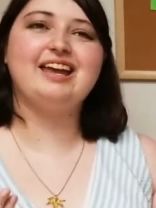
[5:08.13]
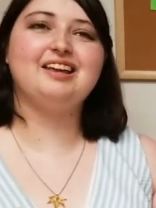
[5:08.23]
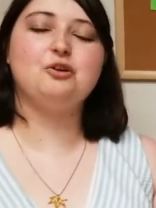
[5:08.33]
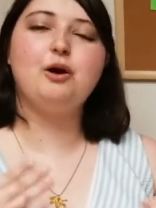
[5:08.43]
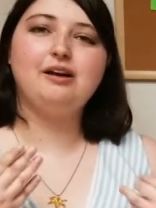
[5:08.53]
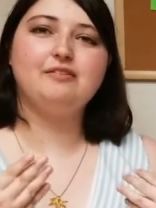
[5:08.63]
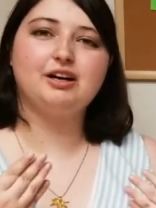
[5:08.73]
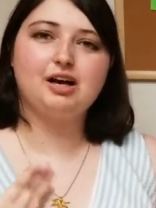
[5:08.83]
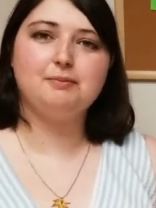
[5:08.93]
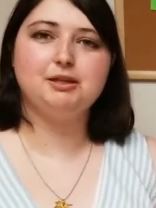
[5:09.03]
You have a
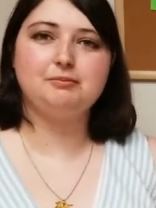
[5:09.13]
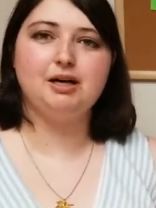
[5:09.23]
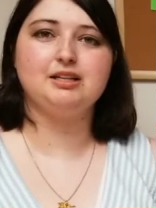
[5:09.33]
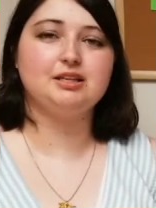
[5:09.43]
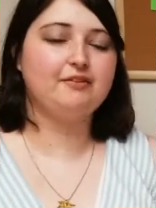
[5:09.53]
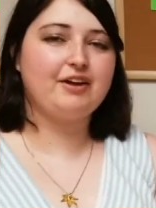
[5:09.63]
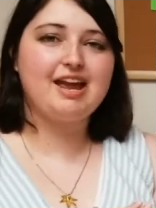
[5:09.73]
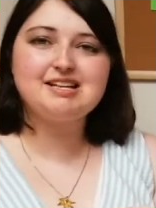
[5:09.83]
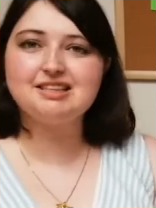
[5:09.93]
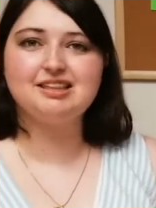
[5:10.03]
couple of months. If
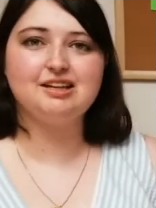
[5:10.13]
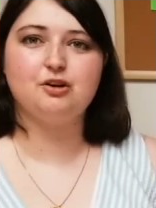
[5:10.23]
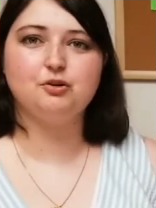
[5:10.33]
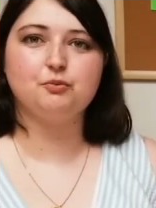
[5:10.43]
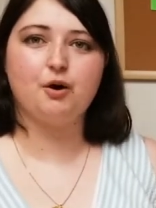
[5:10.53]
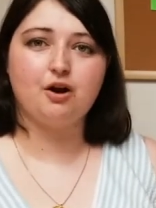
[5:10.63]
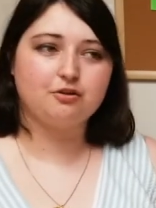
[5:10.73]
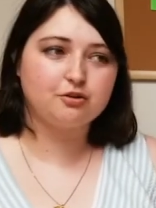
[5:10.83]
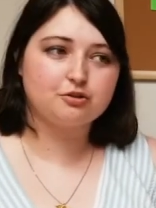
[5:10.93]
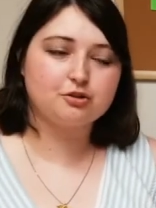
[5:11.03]
anything goes wrong,
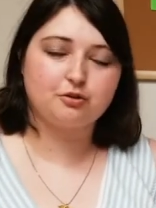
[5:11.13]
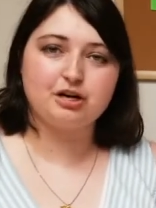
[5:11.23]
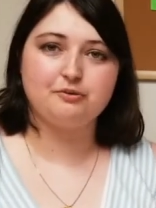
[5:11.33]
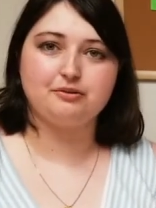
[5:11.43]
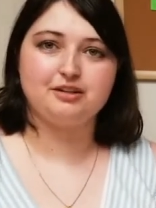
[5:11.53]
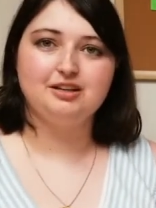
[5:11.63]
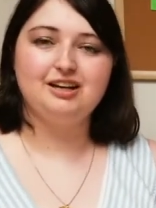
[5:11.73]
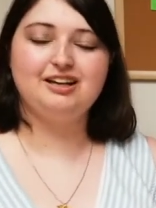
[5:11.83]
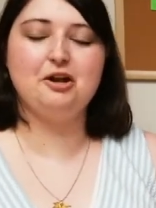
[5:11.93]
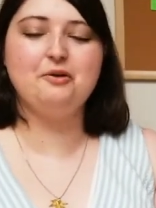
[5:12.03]
you're screwed.
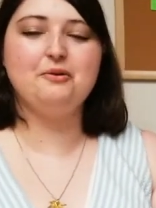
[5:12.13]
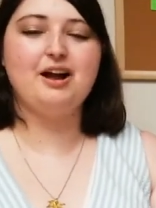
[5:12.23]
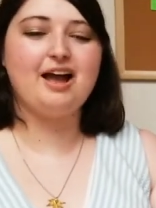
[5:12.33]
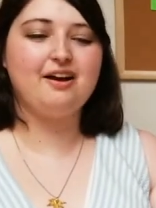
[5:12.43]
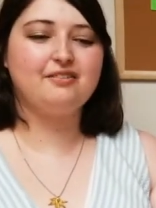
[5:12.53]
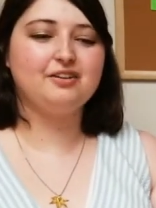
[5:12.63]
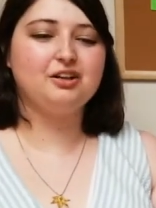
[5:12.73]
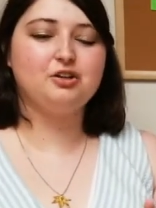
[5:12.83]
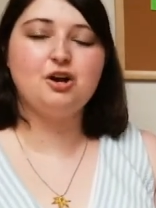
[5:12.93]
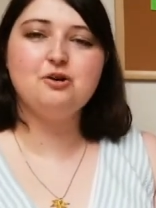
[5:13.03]
You have
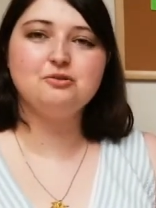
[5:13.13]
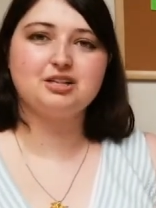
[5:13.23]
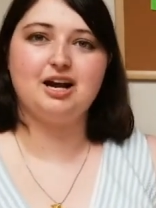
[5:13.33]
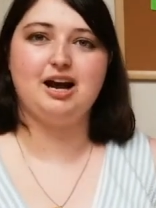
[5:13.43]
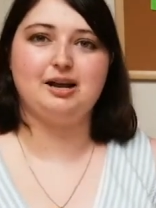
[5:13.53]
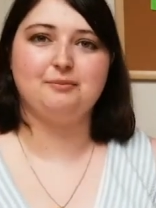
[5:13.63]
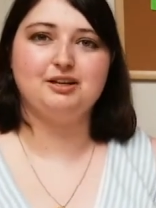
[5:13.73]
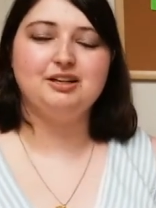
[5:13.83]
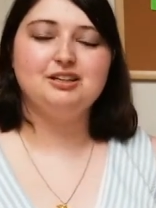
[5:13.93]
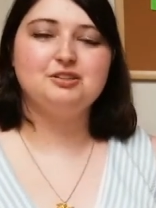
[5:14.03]
no time
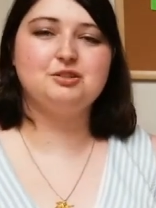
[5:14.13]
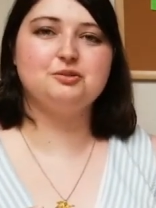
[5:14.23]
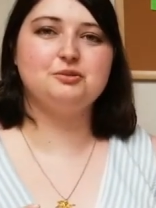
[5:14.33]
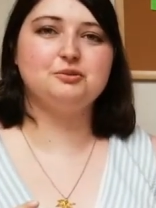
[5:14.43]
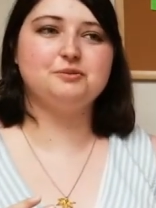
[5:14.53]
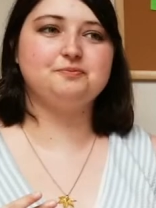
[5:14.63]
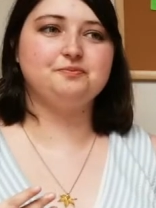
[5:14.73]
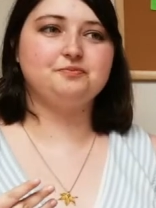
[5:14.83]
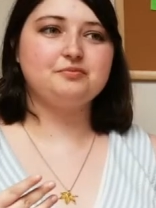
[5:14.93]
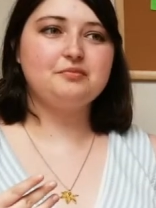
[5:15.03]
to
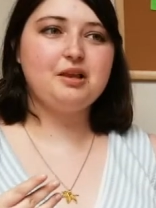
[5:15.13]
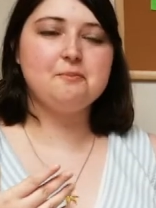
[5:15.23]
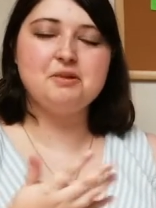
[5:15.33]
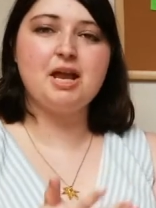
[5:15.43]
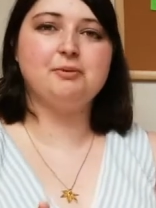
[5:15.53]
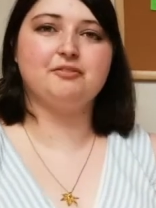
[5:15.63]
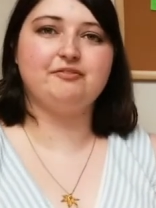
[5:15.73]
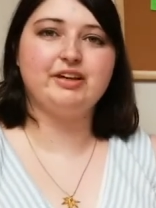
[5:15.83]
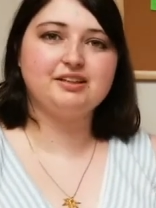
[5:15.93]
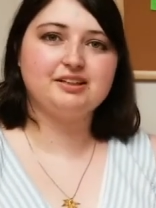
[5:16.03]
be able to
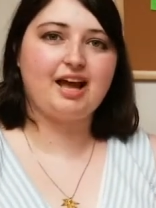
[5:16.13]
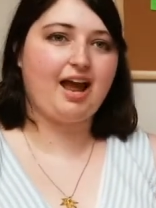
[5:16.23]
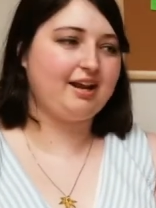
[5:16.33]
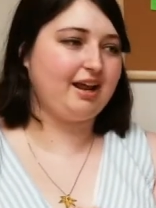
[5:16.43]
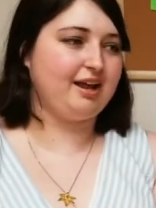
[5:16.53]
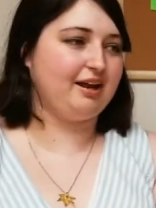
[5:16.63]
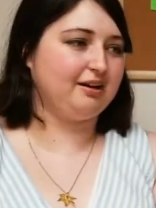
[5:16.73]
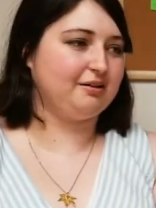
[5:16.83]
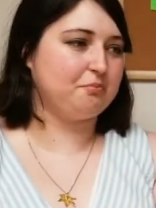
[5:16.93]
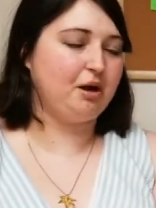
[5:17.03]
fix that
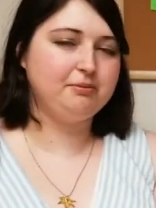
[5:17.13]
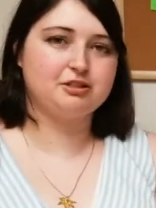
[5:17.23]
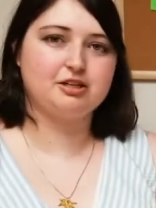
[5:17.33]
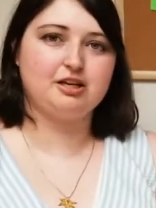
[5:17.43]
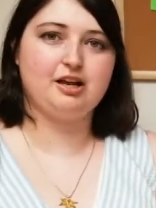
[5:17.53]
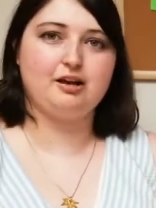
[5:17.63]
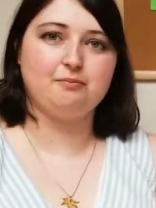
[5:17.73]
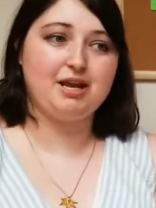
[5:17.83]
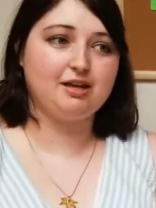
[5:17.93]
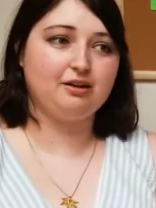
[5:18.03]
and publish it and
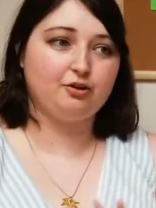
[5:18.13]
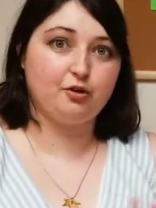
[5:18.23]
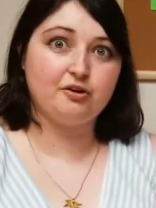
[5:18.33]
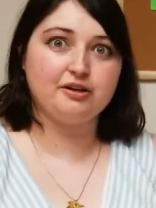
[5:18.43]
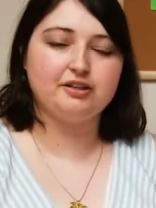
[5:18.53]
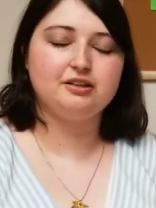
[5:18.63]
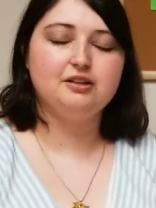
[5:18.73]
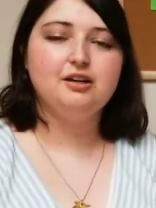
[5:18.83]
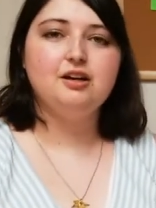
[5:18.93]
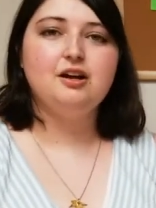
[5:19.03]
make it good
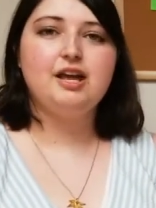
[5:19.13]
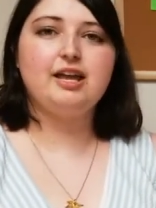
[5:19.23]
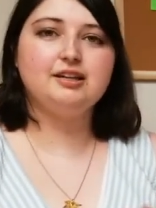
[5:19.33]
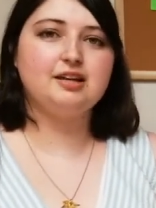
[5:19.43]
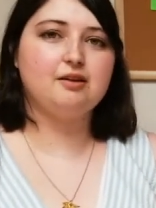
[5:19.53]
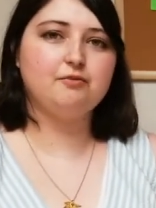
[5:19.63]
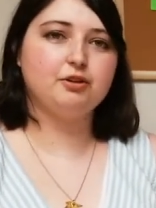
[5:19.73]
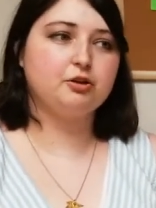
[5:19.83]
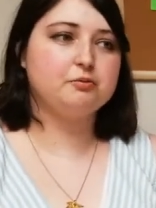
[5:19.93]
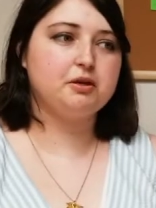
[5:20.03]
in time for
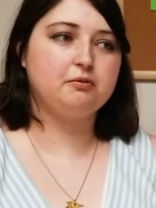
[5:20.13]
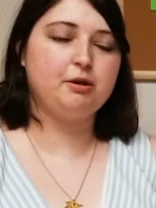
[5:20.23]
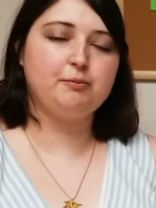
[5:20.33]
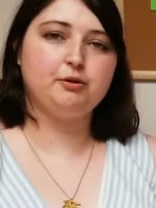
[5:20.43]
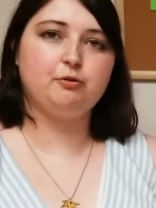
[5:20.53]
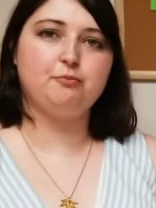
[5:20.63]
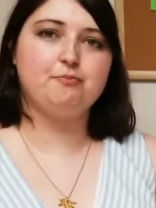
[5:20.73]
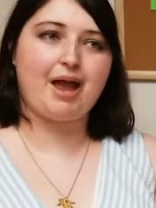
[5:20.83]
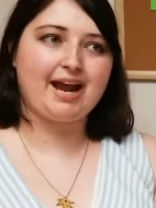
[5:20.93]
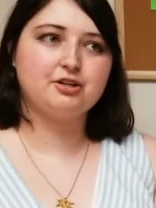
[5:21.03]
those people who
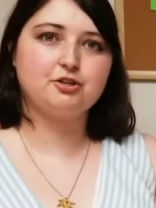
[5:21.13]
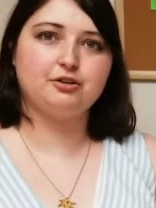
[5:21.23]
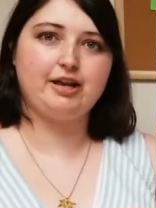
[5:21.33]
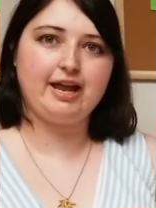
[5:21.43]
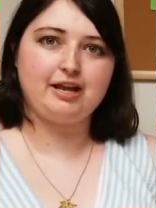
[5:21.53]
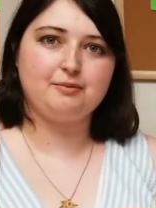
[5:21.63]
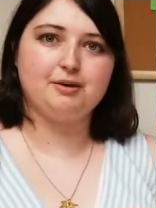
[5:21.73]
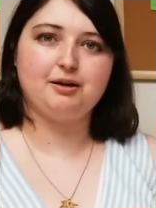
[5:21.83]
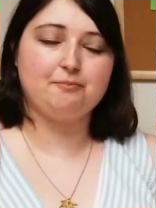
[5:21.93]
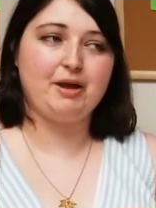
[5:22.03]
backed your game
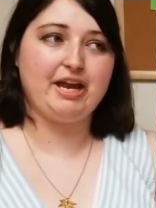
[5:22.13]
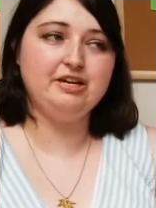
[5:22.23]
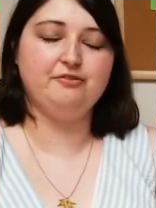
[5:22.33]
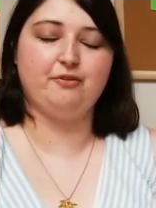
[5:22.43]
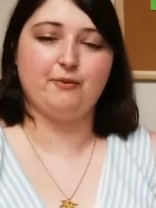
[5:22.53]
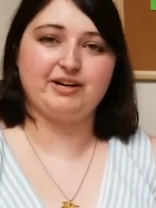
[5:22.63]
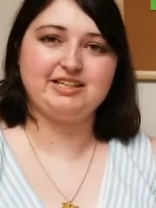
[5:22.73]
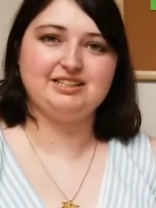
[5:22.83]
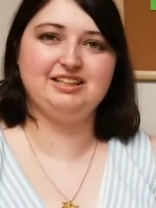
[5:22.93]
and paid for it